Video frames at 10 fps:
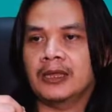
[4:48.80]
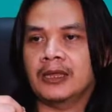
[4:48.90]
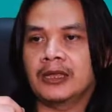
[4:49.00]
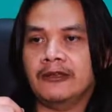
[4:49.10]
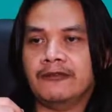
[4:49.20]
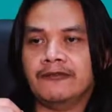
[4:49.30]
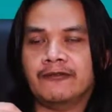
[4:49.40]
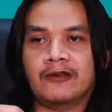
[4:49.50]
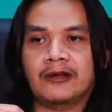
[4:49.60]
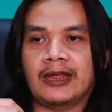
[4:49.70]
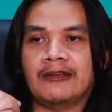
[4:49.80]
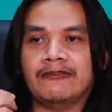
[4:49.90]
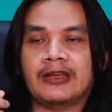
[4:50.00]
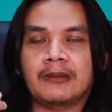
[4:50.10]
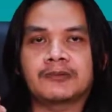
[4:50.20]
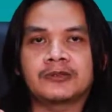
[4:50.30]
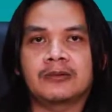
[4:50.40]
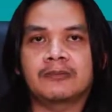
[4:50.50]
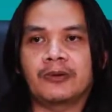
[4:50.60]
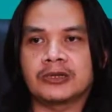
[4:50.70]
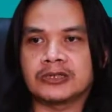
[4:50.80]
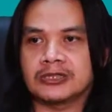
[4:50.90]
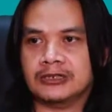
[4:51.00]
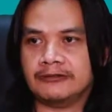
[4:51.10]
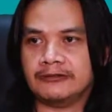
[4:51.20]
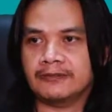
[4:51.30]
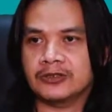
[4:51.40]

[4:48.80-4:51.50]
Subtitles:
if for every epsilon positive,